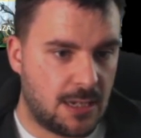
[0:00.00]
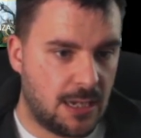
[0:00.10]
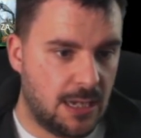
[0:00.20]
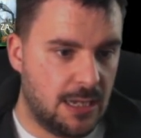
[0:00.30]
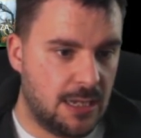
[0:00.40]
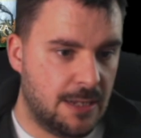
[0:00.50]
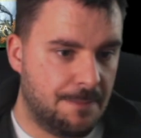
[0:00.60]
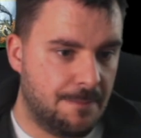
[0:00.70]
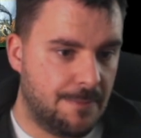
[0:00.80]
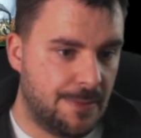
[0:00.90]
Yeah,
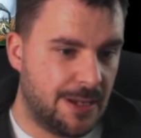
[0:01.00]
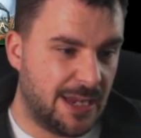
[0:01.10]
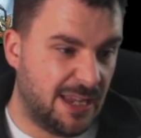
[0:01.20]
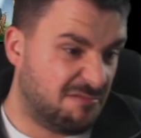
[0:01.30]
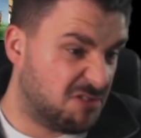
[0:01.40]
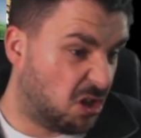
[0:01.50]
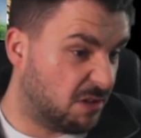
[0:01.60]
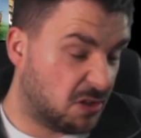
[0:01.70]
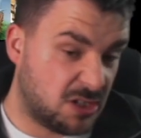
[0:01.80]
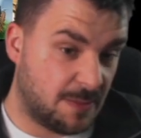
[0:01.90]
that's all I've
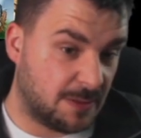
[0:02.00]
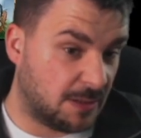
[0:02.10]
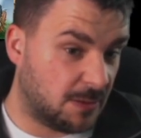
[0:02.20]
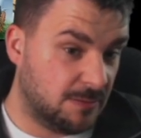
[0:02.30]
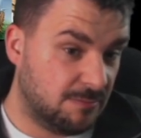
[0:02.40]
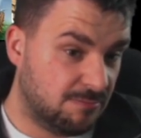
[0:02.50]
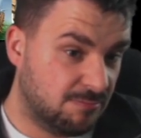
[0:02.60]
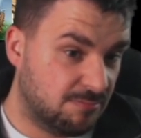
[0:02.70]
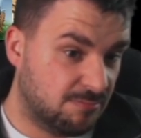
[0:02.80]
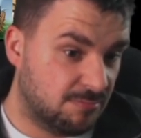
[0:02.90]
got to say about that one.
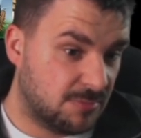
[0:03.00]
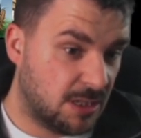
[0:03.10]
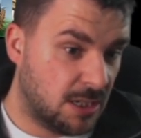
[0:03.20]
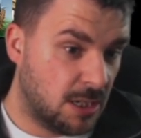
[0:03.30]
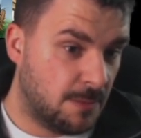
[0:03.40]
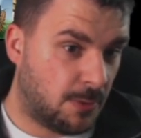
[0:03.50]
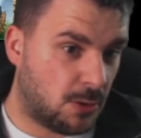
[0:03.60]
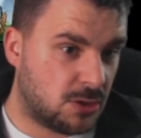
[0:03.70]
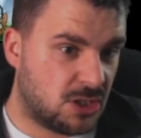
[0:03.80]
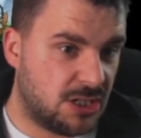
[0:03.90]

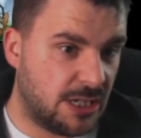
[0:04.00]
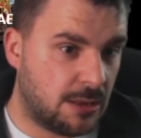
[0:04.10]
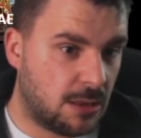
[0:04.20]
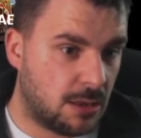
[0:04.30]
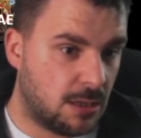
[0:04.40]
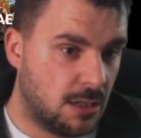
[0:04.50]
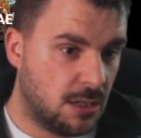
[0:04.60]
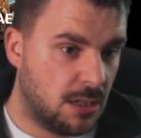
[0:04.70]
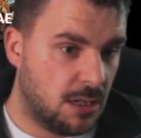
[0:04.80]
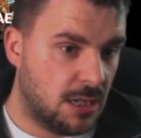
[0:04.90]
Boros Synth.
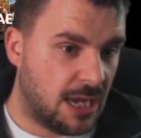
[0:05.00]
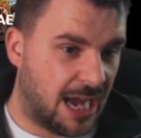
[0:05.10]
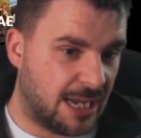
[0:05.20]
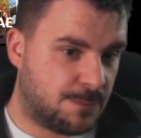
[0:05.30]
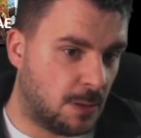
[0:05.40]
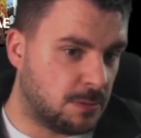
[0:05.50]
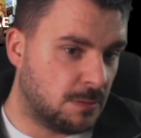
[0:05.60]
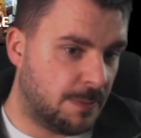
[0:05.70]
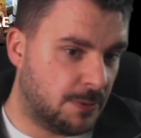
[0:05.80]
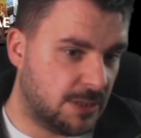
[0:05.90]
I'd
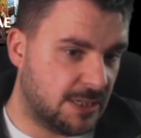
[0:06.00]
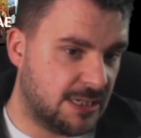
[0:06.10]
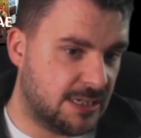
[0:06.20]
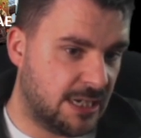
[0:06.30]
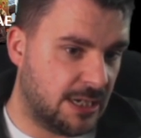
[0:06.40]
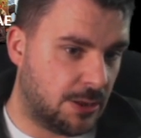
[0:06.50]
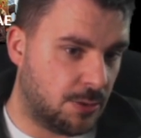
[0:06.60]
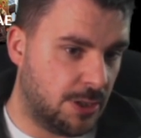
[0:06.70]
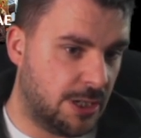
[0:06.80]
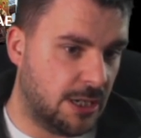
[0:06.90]
probably put this in tier
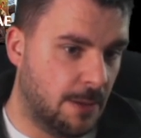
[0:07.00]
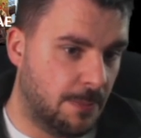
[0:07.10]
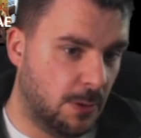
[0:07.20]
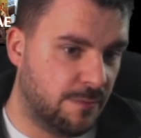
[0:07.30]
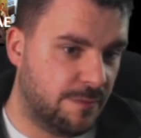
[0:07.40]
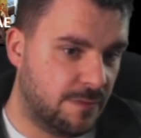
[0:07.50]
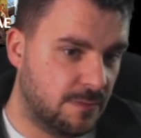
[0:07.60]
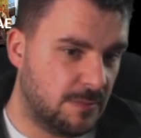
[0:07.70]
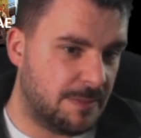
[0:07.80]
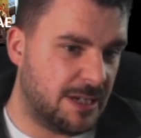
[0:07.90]
3. Above,
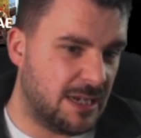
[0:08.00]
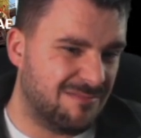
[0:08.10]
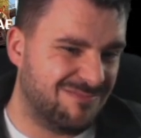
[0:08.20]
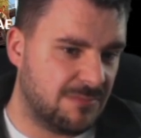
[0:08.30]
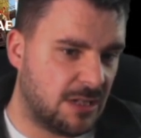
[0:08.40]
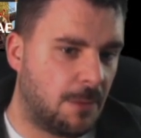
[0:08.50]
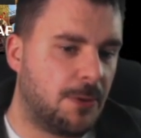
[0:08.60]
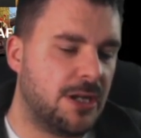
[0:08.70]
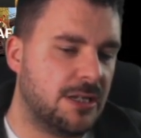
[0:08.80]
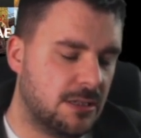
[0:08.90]
maybe, I'll put
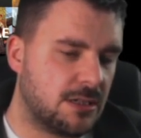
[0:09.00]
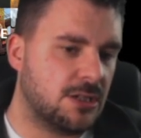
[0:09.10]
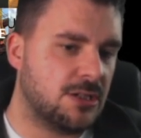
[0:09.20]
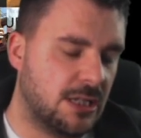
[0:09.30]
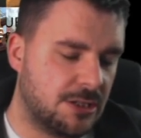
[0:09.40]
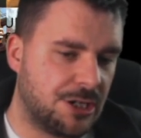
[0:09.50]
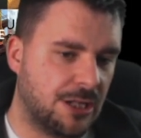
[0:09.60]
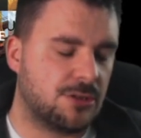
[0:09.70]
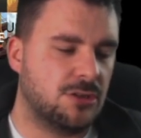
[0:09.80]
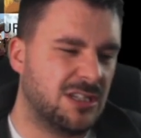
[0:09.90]
it in Can Steal a
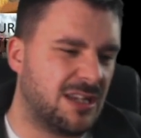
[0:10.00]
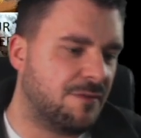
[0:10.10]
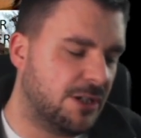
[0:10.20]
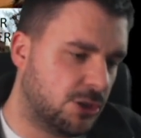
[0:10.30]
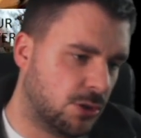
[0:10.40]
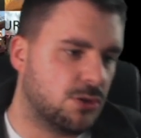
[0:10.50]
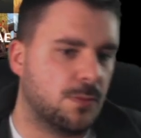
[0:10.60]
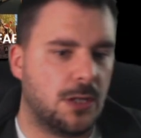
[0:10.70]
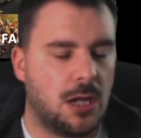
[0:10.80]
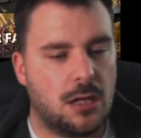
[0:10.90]
Challenge because it definitely shows up
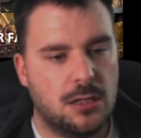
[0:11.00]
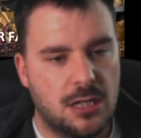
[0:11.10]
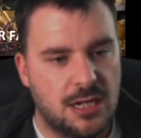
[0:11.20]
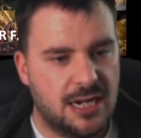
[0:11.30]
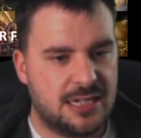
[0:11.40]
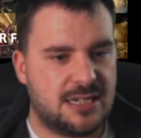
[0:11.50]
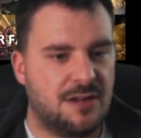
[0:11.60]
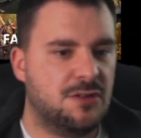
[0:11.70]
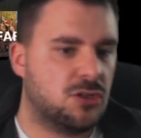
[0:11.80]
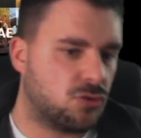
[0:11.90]
a lot. It's
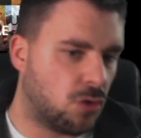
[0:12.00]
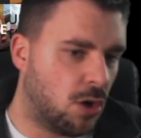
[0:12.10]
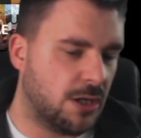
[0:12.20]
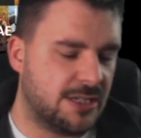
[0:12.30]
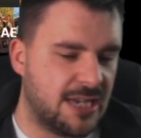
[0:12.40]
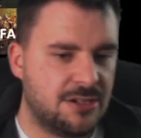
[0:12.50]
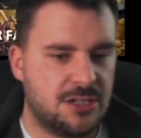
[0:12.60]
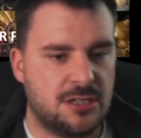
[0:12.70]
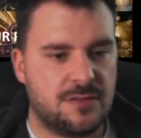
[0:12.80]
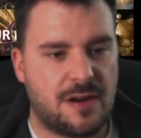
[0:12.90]
definitely strong. Its
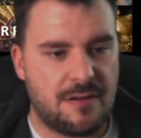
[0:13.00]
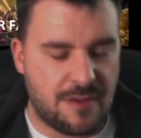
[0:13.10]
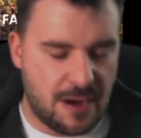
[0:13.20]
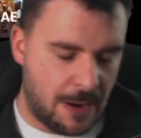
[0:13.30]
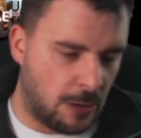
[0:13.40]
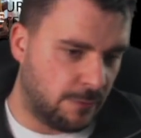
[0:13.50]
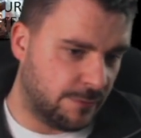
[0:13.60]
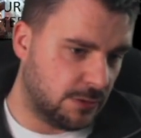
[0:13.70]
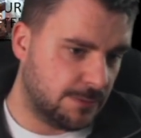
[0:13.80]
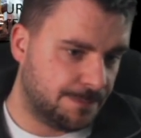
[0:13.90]
engine's very, very
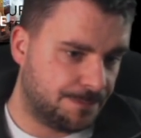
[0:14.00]
powerful.